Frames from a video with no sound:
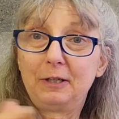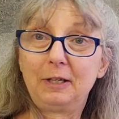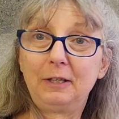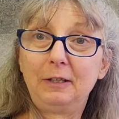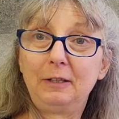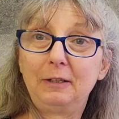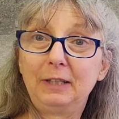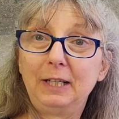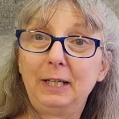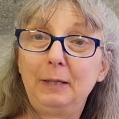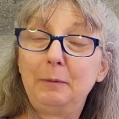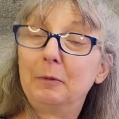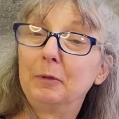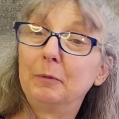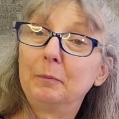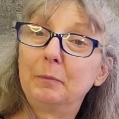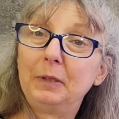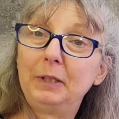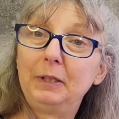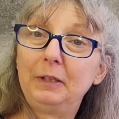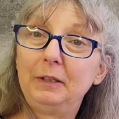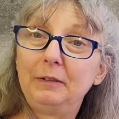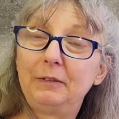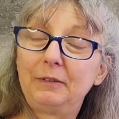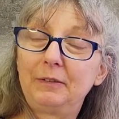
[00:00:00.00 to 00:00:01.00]
cut and labeled,
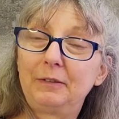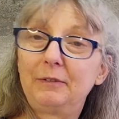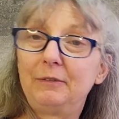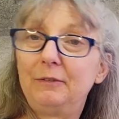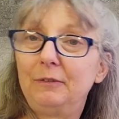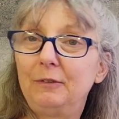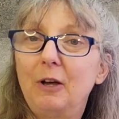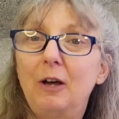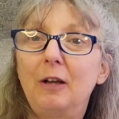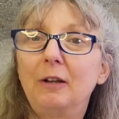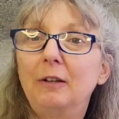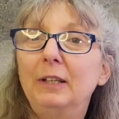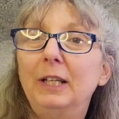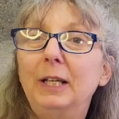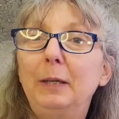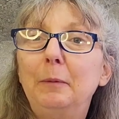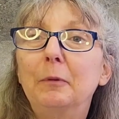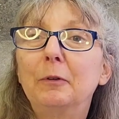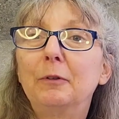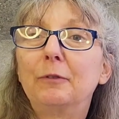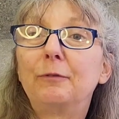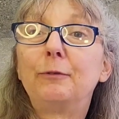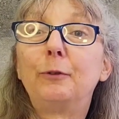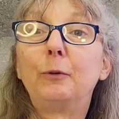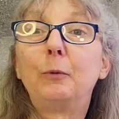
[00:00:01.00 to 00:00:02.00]
but it's not
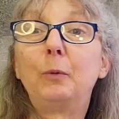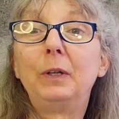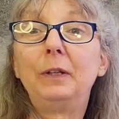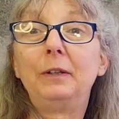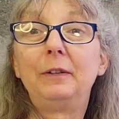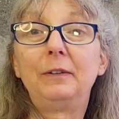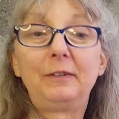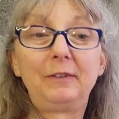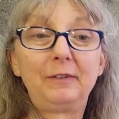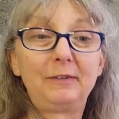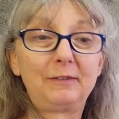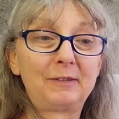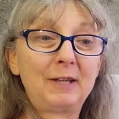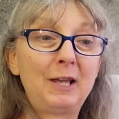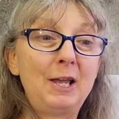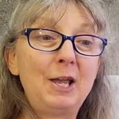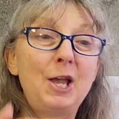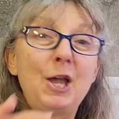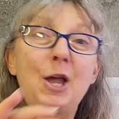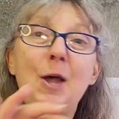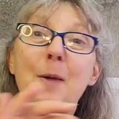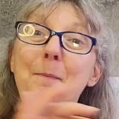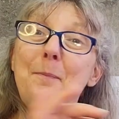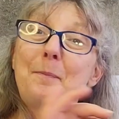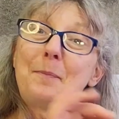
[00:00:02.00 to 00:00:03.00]
labeled for what this is.
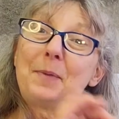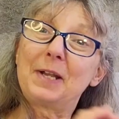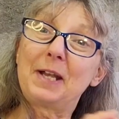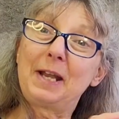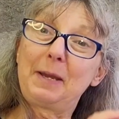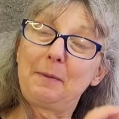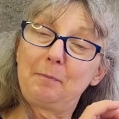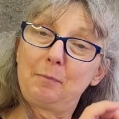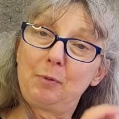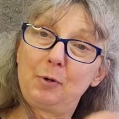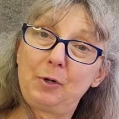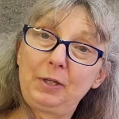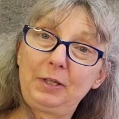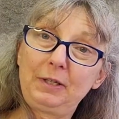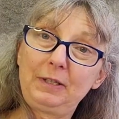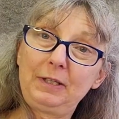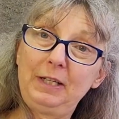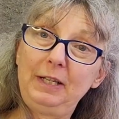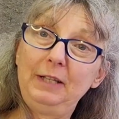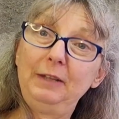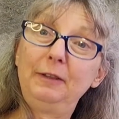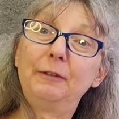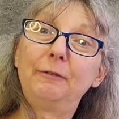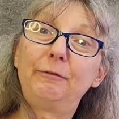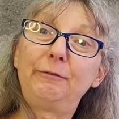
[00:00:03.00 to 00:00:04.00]
But I put it
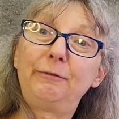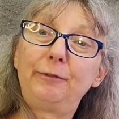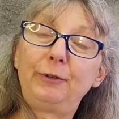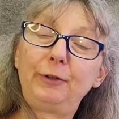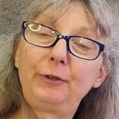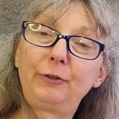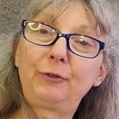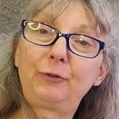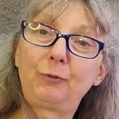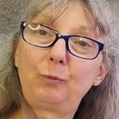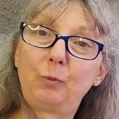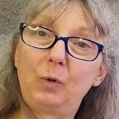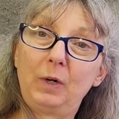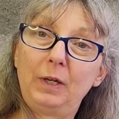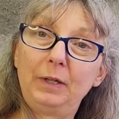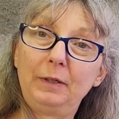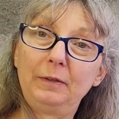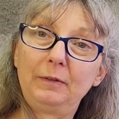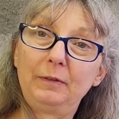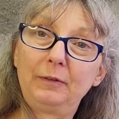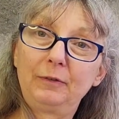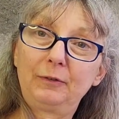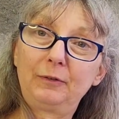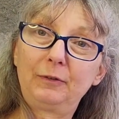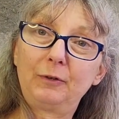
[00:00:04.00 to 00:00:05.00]
in the first
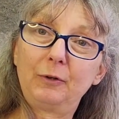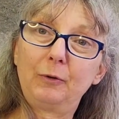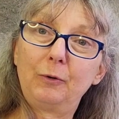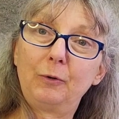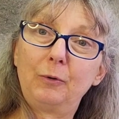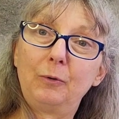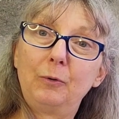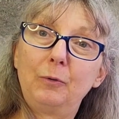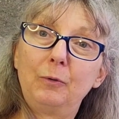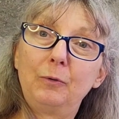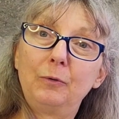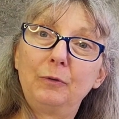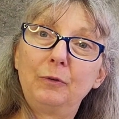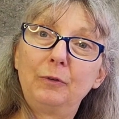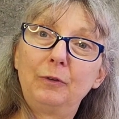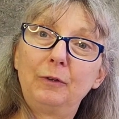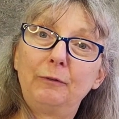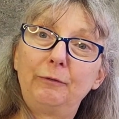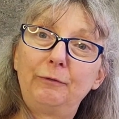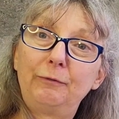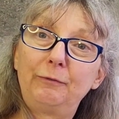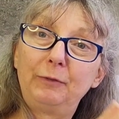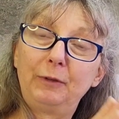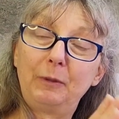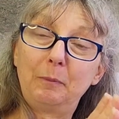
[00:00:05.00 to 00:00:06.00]
one, so the
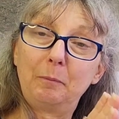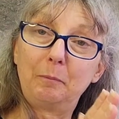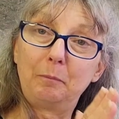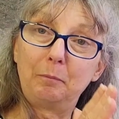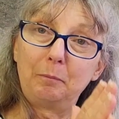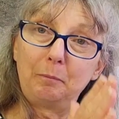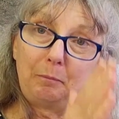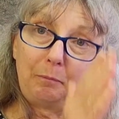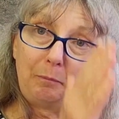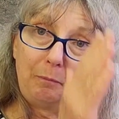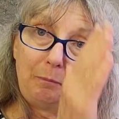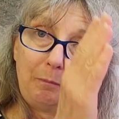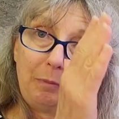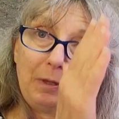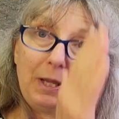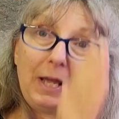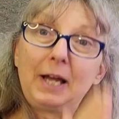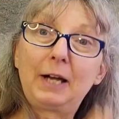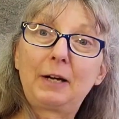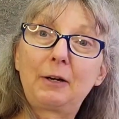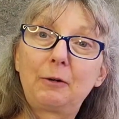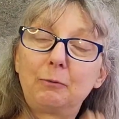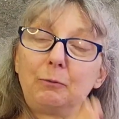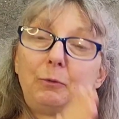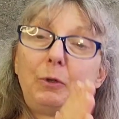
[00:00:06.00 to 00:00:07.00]
the
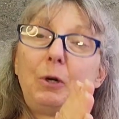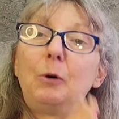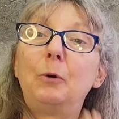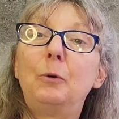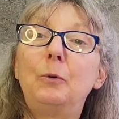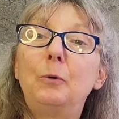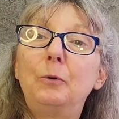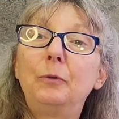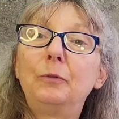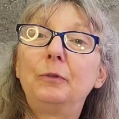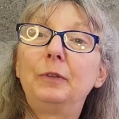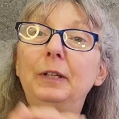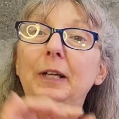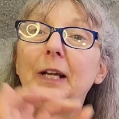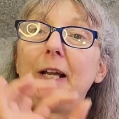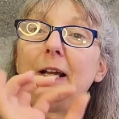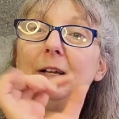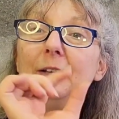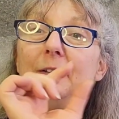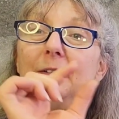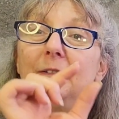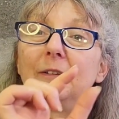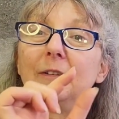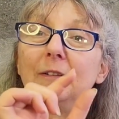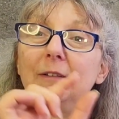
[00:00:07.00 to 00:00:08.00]
block row that
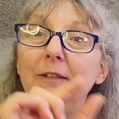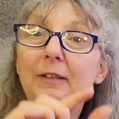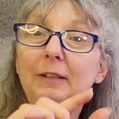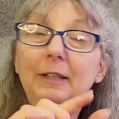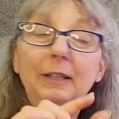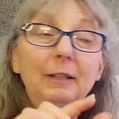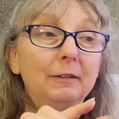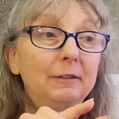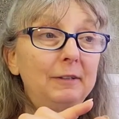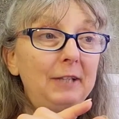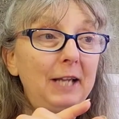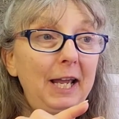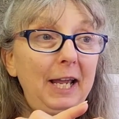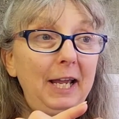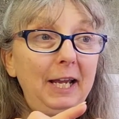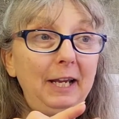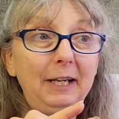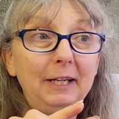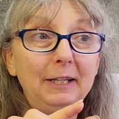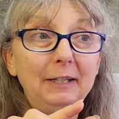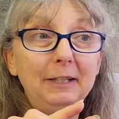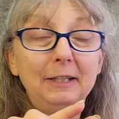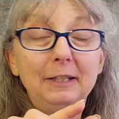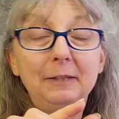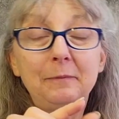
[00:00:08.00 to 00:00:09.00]
has the little tag
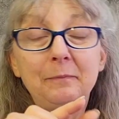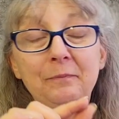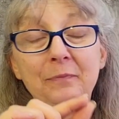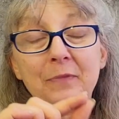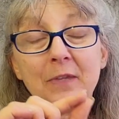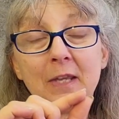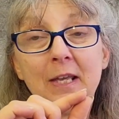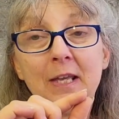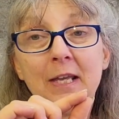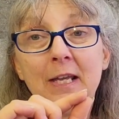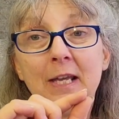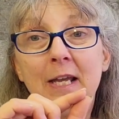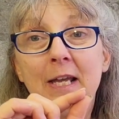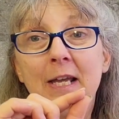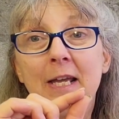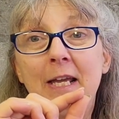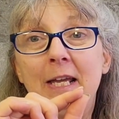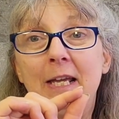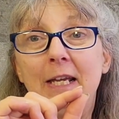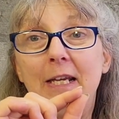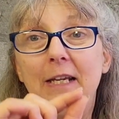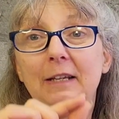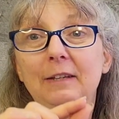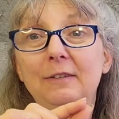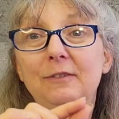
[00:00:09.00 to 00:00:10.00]
in it
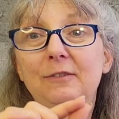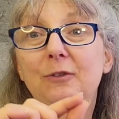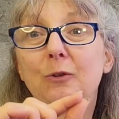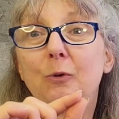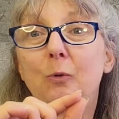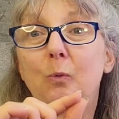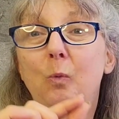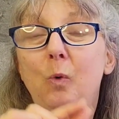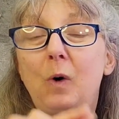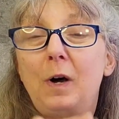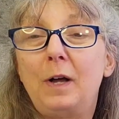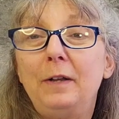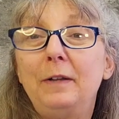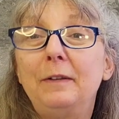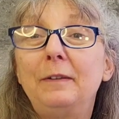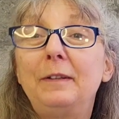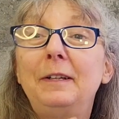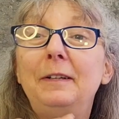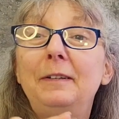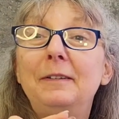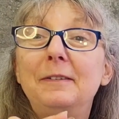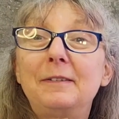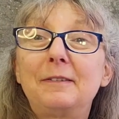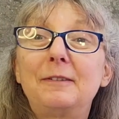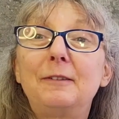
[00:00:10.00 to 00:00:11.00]
is the one
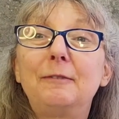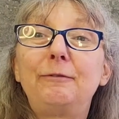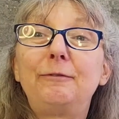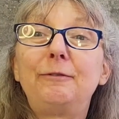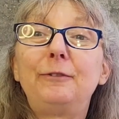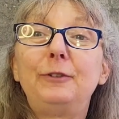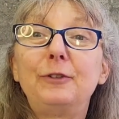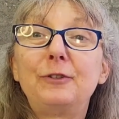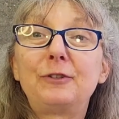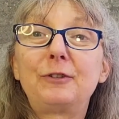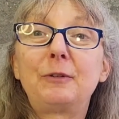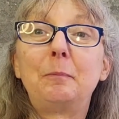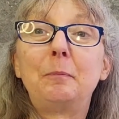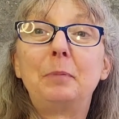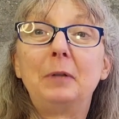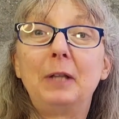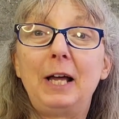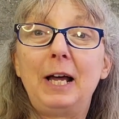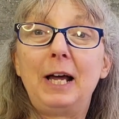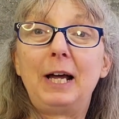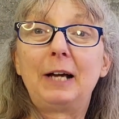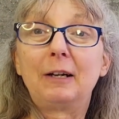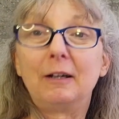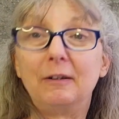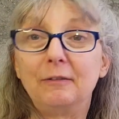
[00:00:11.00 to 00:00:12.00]
that is the first
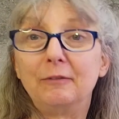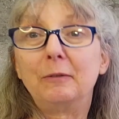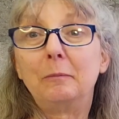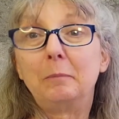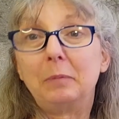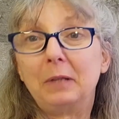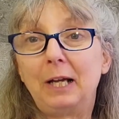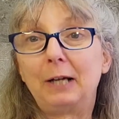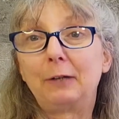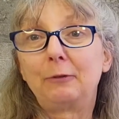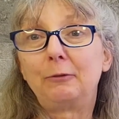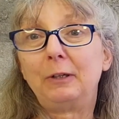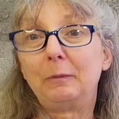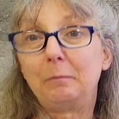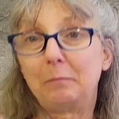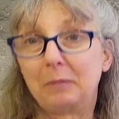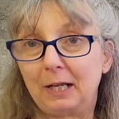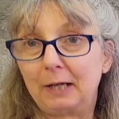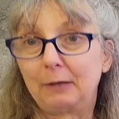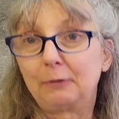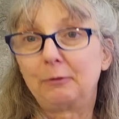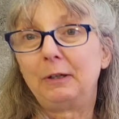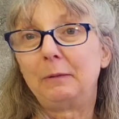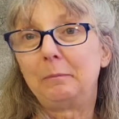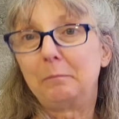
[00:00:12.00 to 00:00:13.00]
block of the block red,
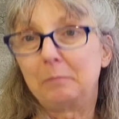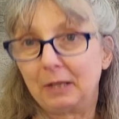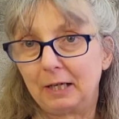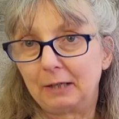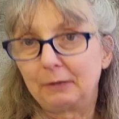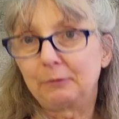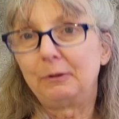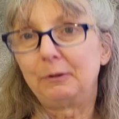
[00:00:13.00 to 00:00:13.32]
block red, block